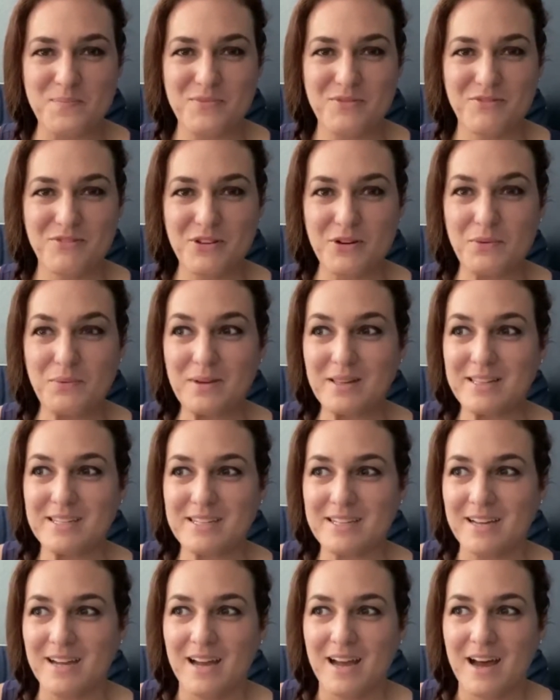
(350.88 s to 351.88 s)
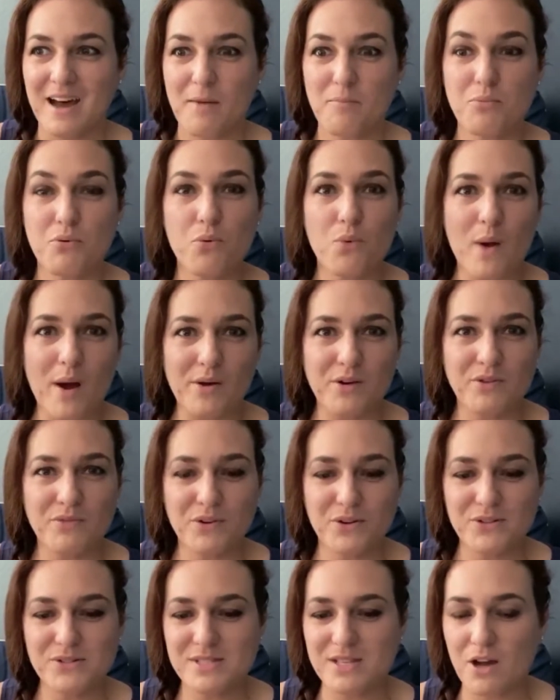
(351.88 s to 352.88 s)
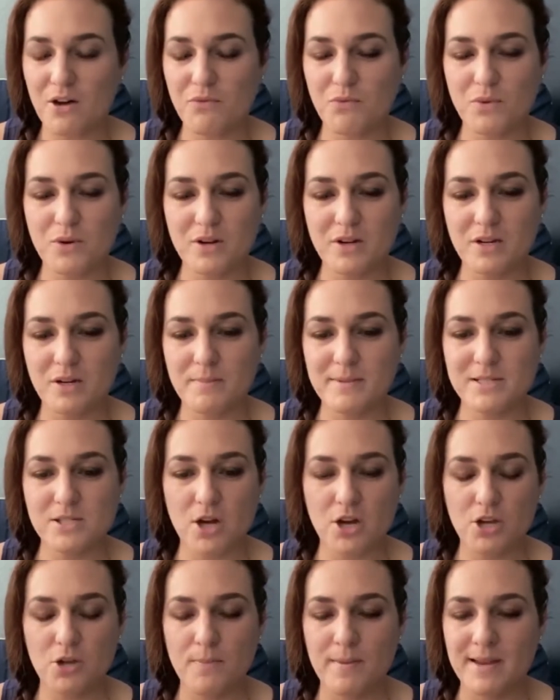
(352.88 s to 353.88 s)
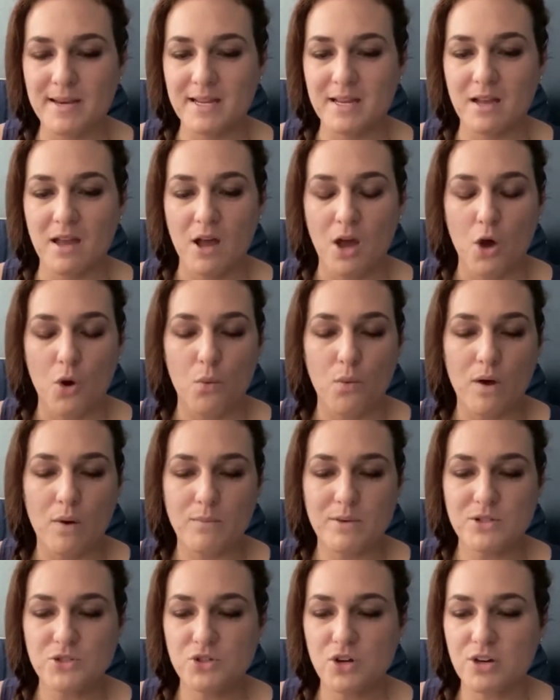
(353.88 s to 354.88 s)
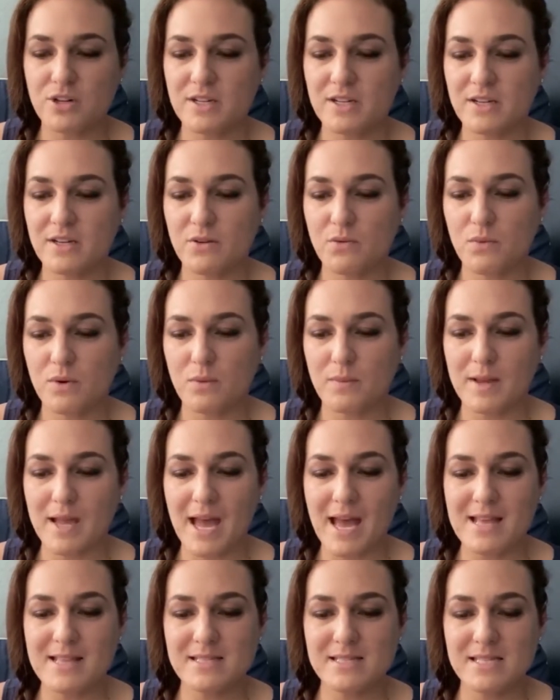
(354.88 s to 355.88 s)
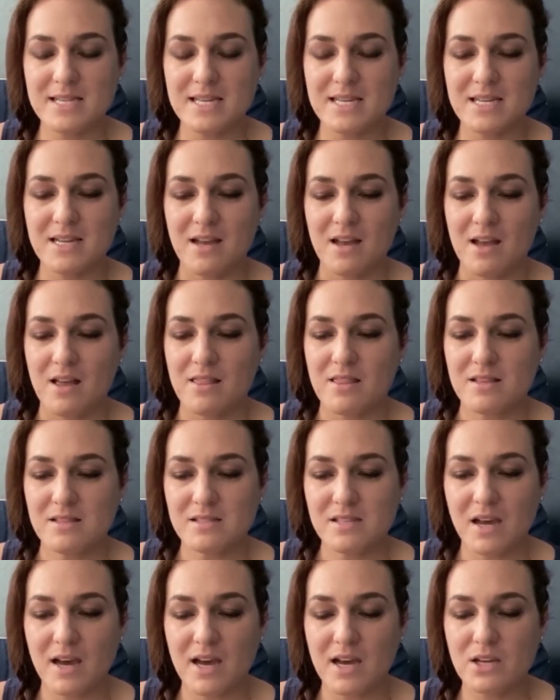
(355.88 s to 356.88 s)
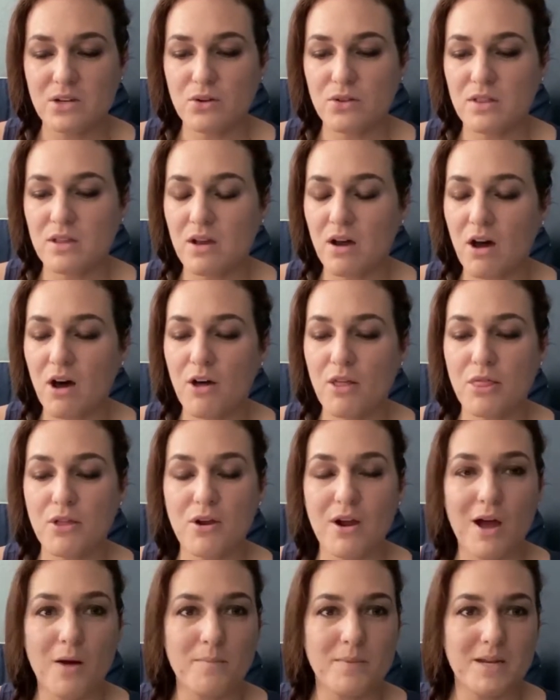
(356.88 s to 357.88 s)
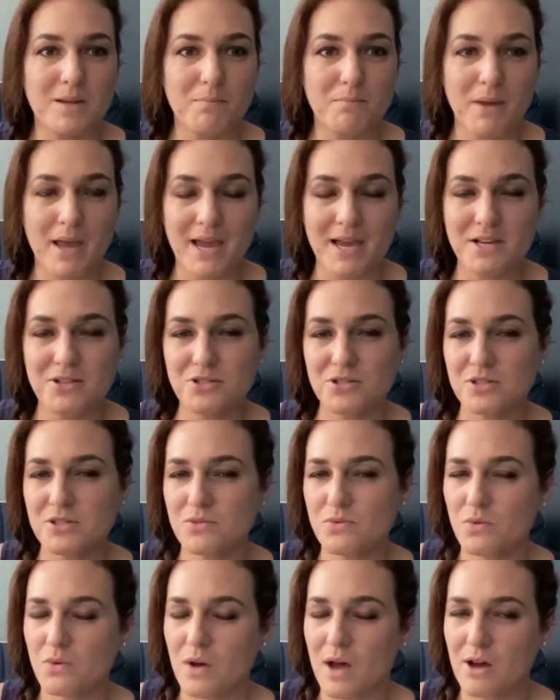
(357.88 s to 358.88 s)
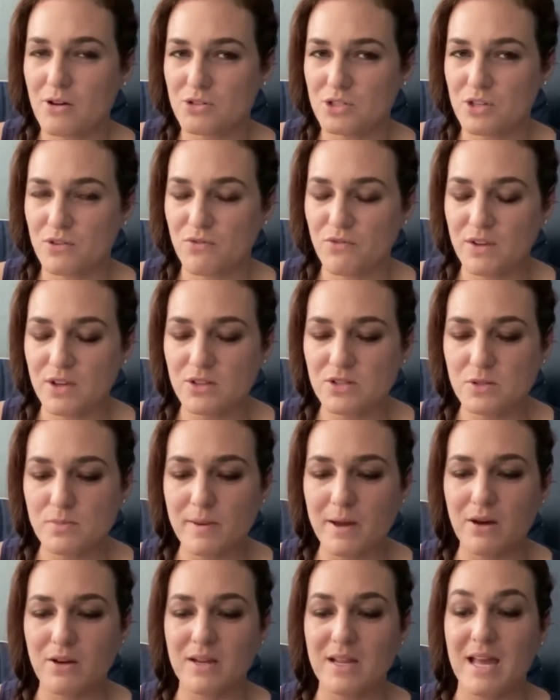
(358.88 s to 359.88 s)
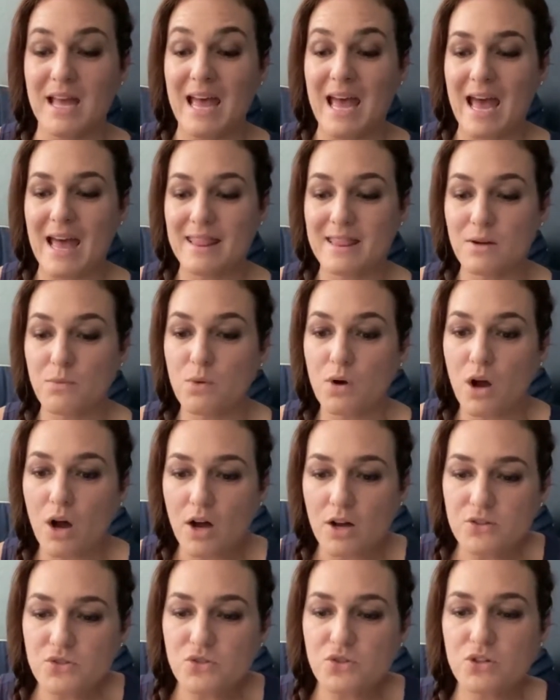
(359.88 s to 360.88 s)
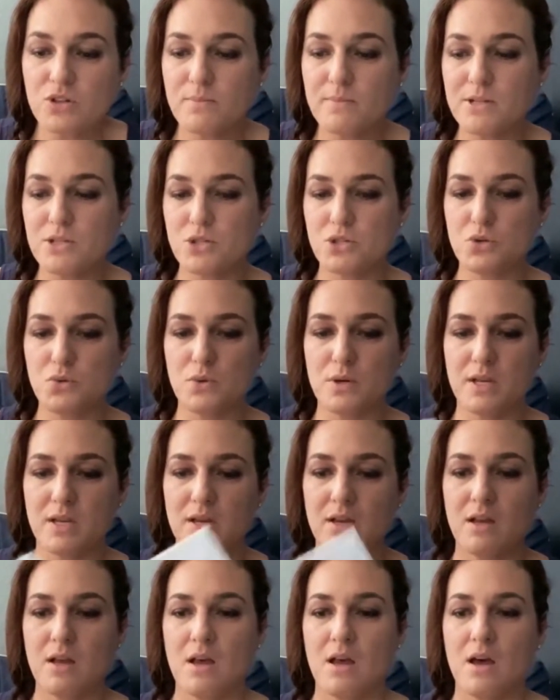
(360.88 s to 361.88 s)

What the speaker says: feel really proud of herself. We're going to be documenting when we started, when we ended, the title, the author, how many pages, how she feels about it, and then we're also going to be doing